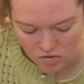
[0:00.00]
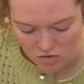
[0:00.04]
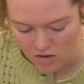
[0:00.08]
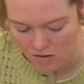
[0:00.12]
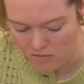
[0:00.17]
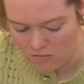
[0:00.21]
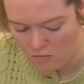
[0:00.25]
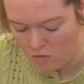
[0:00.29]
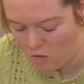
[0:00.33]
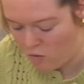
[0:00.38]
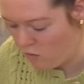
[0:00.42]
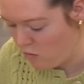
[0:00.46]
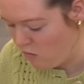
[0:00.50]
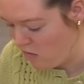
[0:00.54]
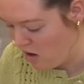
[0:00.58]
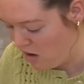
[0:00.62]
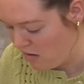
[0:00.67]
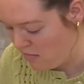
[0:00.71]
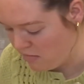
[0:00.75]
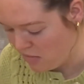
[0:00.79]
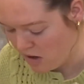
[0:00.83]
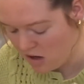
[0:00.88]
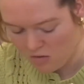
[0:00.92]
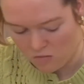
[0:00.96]
them
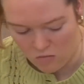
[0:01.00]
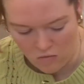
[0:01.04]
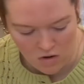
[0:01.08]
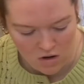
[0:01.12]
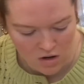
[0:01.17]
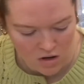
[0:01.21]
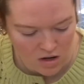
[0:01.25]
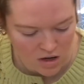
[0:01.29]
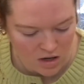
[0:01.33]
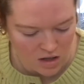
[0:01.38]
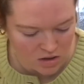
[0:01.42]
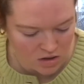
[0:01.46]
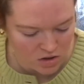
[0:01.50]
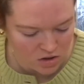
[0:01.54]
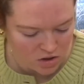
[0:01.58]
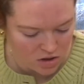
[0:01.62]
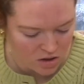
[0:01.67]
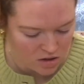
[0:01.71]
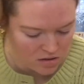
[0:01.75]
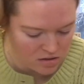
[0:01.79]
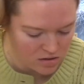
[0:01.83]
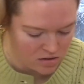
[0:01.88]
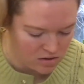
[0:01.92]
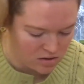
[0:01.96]
one by one and
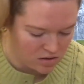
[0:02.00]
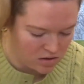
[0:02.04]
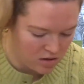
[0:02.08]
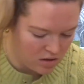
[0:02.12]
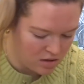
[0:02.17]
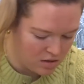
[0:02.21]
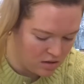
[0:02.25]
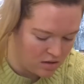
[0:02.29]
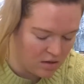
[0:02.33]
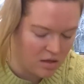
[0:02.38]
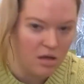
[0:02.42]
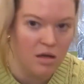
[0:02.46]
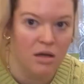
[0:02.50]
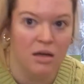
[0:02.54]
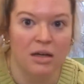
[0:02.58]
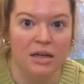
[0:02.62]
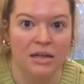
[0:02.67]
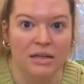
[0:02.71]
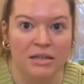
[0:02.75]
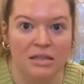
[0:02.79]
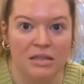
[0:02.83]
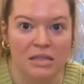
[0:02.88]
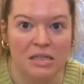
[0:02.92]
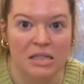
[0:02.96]
just
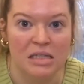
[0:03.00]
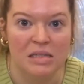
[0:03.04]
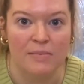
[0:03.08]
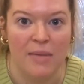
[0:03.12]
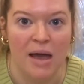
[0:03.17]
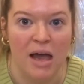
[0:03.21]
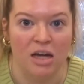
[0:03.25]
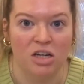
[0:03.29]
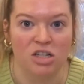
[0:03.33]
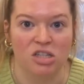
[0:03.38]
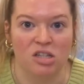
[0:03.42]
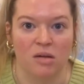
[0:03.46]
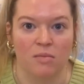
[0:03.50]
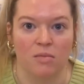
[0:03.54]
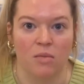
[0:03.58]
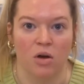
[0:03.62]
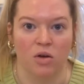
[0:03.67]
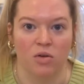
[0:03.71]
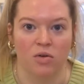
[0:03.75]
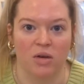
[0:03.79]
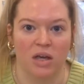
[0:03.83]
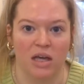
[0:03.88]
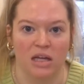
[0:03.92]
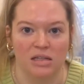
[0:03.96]
smash them.
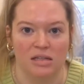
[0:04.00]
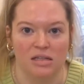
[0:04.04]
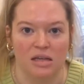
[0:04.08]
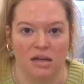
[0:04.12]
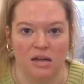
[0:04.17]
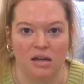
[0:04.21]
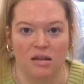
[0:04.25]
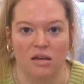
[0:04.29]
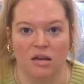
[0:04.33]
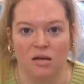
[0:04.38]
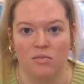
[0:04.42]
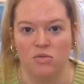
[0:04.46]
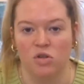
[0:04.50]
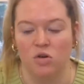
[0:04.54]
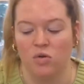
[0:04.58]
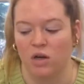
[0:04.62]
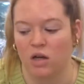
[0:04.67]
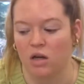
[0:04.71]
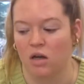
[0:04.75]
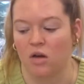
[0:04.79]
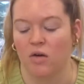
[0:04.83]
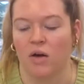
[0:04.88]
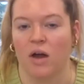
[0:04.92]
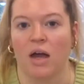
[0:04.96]
Oh, you can't see anything I'm
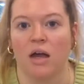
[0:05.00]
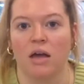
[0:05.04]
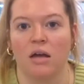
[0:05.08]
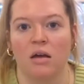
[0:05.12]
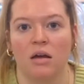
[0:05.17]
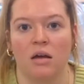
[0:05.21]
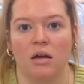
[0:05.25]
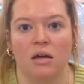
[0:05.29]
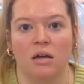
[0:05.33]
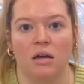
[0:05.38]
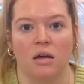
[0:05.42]
doing. Okay,